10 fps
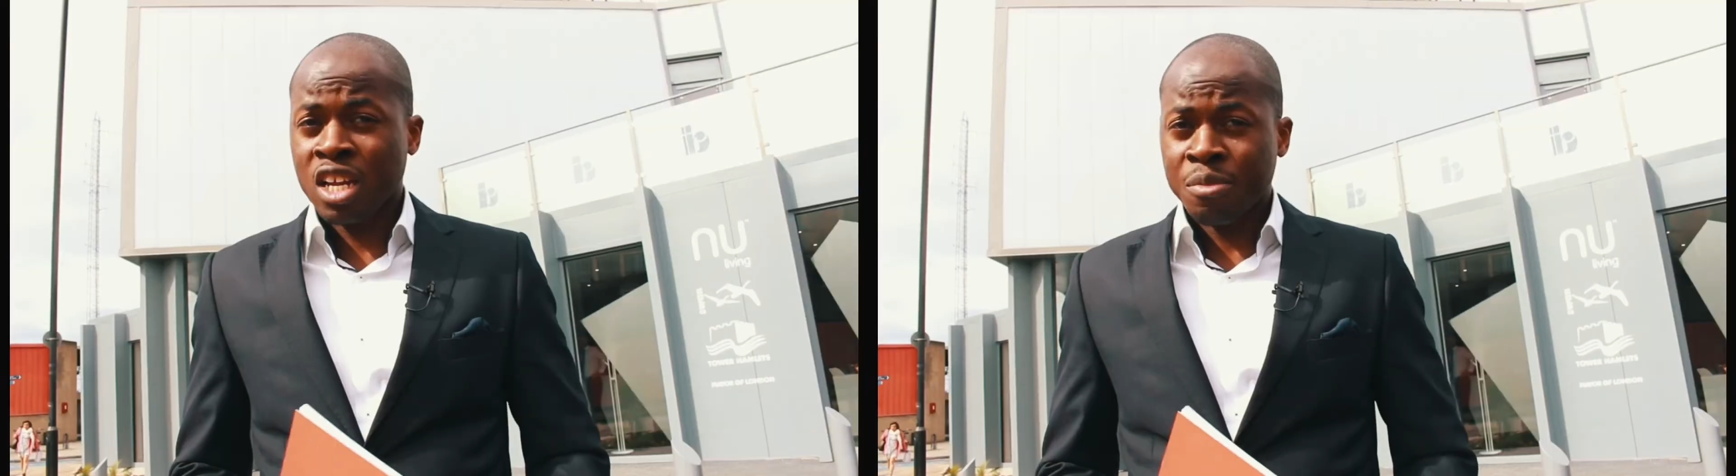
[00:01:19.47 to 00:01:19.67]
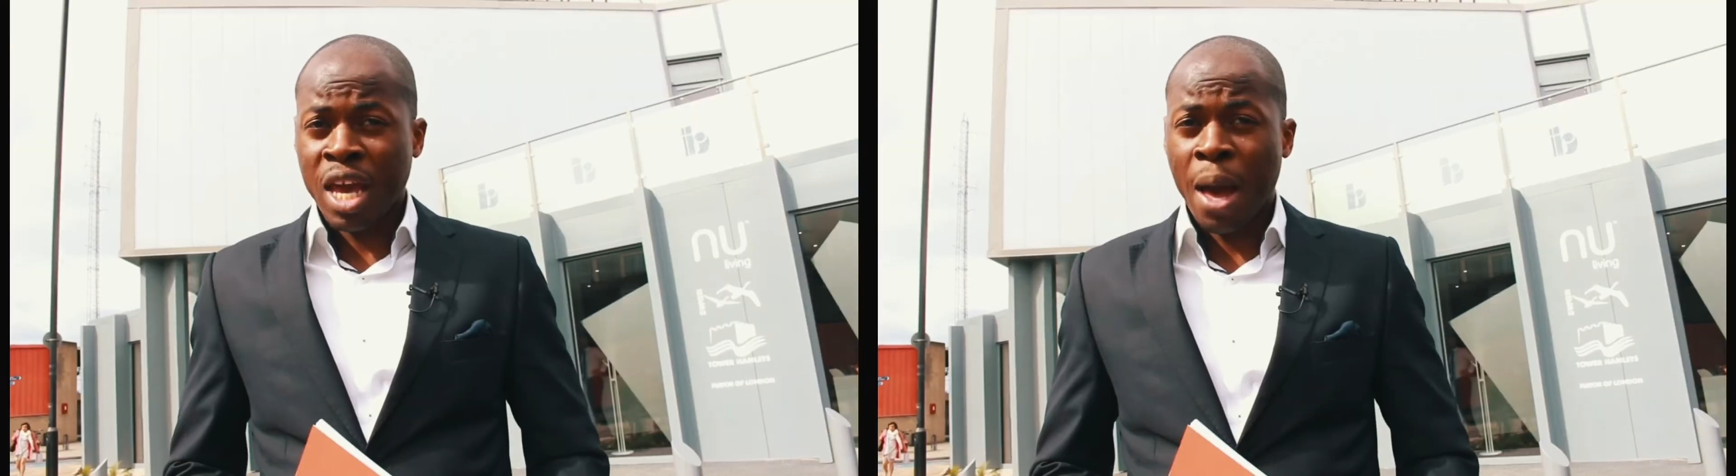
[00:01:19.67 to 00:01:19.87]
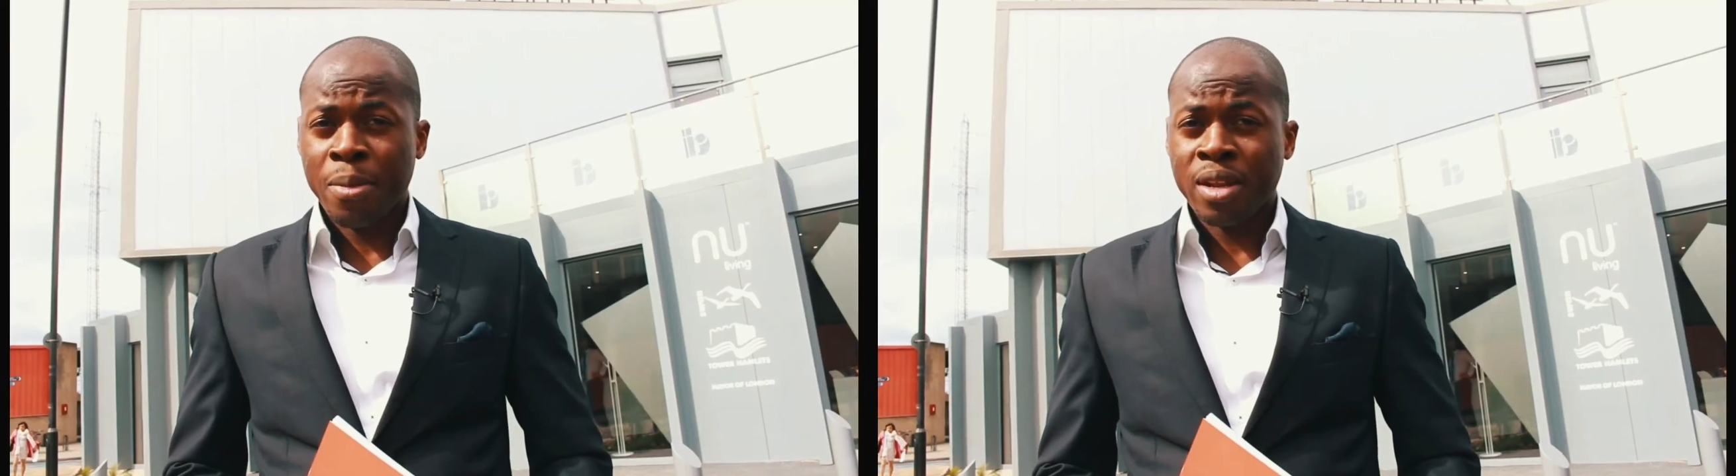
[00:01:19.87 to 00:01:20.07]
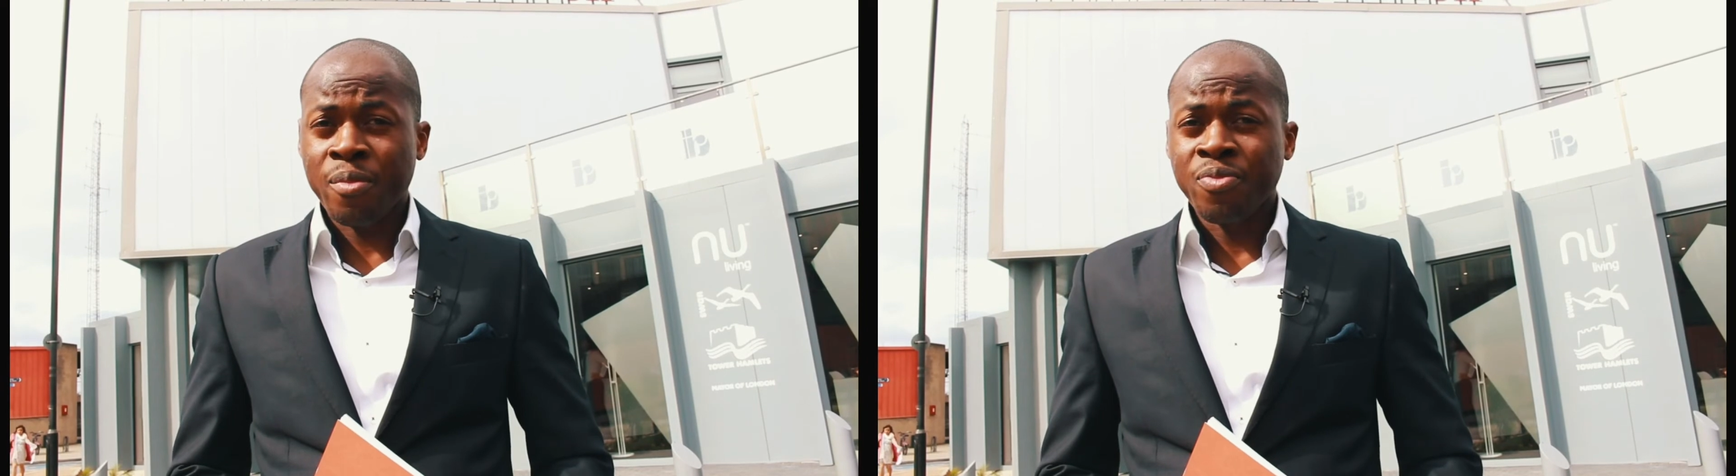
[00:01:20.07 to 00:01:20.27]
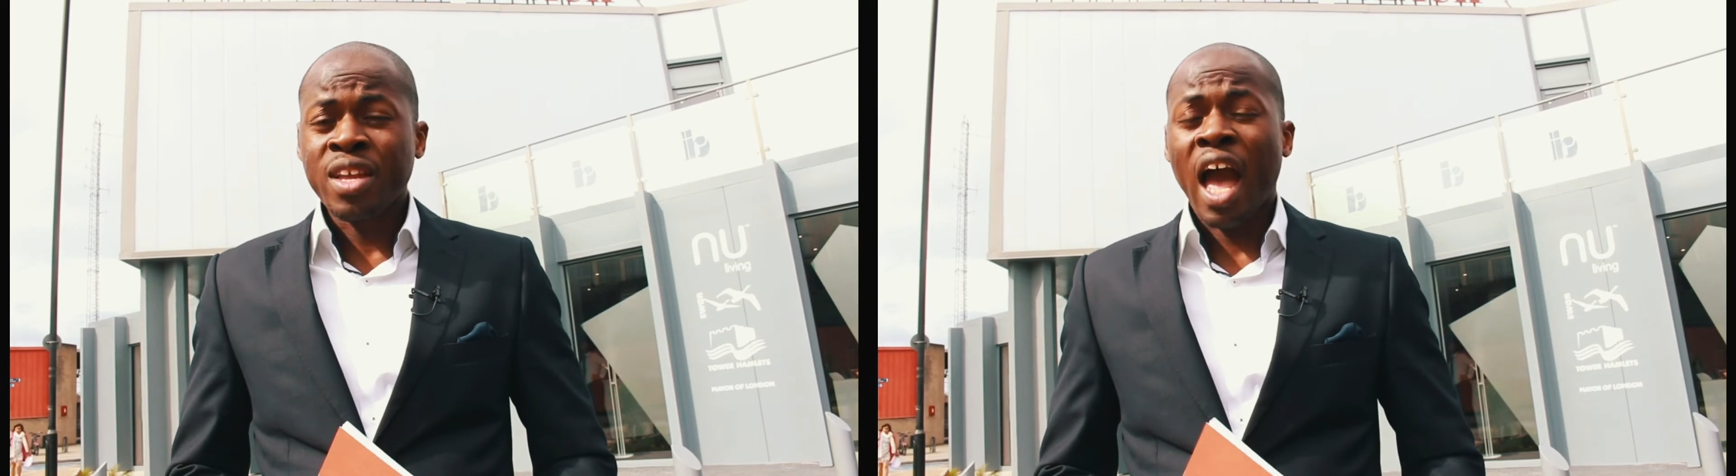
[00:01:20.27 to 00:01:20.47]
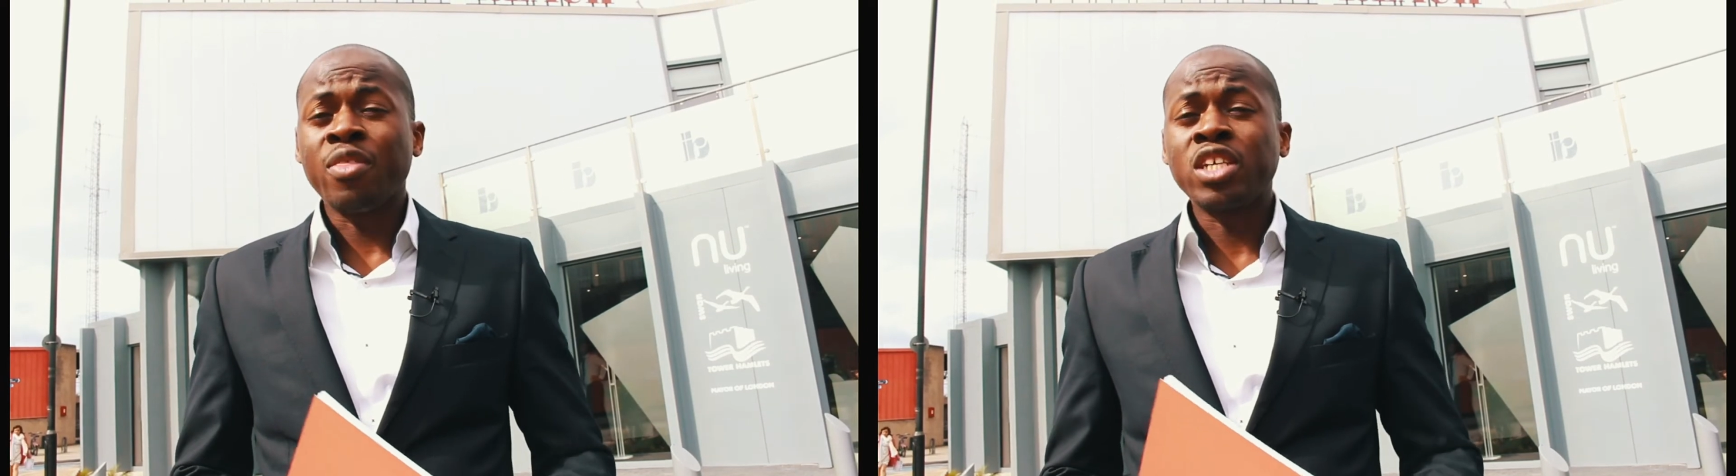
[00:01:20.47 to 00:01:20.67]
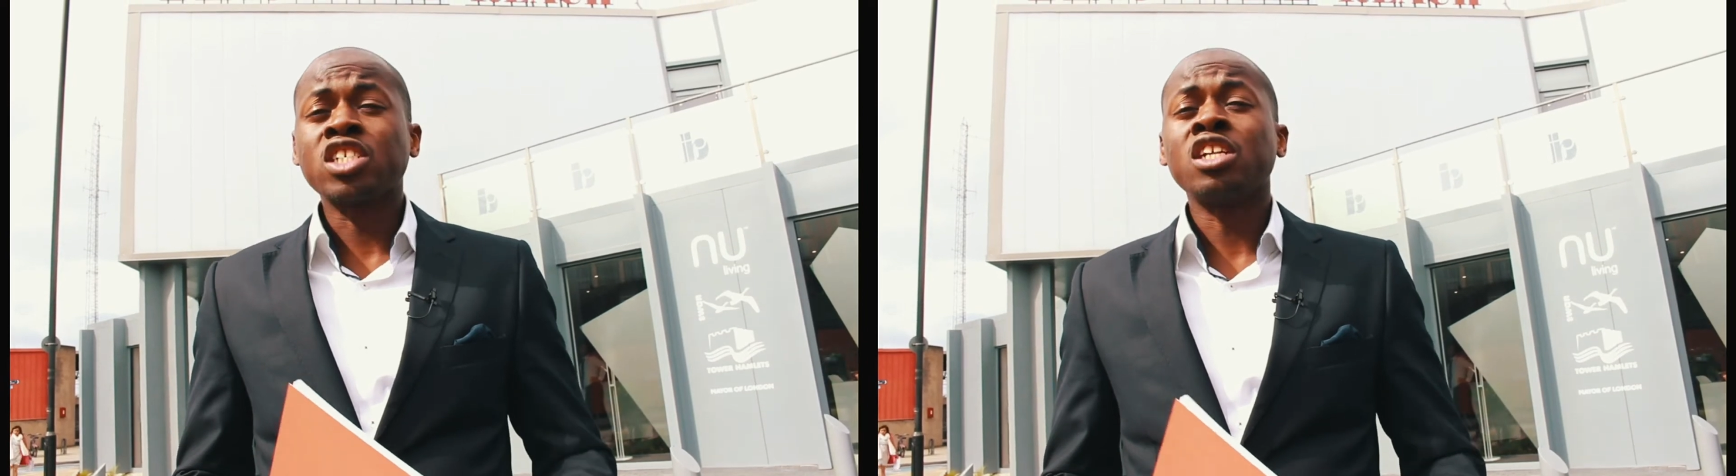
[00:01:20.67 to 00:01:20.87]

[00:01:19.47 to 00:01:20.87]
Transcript: to be happening and this is going